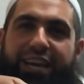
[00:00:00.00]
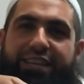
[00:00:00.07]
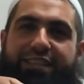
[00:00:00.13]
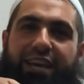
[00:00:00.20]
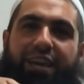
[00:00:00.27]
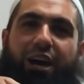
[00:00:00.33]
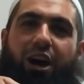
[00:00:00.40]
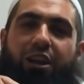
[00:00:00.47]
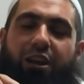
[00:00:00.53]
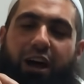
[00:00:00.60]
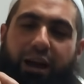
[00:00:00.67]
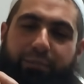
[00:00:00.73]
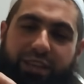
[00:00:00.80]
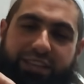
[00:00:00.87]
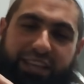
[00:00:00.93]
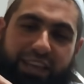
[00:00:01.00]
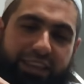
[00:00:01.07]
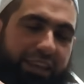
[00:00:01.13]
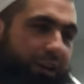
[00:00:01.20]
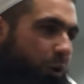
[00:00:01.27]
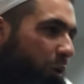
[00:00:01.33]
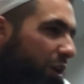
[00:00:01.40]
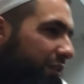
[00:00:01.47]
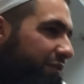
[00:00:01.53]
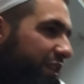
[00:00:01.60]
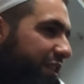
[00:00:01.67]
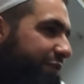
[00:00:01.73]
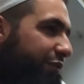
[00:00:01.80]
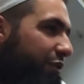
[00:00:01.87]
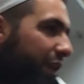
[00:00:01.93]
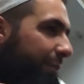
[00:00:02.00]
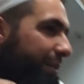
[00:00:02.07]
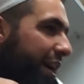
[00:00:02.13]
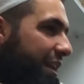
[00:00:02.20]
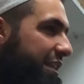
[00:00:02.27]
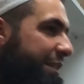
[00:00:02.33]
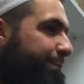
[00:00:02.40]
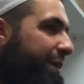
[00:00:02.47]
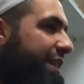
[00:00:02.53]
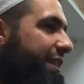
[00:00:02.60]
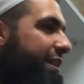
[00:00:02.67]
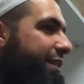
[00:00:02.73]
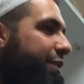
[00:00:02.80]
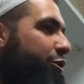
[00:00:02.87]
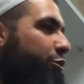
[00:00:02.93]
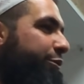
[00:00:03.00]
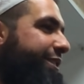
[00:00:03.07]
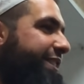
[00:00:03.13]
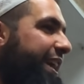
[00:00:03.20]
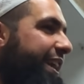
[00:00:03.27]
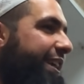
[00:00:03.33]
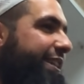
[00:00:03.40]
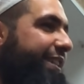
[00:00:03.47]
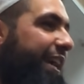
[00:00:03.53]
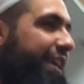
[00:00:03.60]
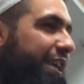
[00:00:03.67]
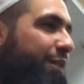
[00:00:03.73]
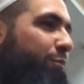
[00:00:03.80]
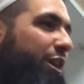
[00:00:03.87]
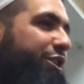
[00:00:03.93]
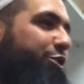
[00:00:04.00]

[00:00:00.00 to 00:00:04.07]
you say, Ya Allah, I'm intending all of this fuel, I'm going to spend it in your sake, taking my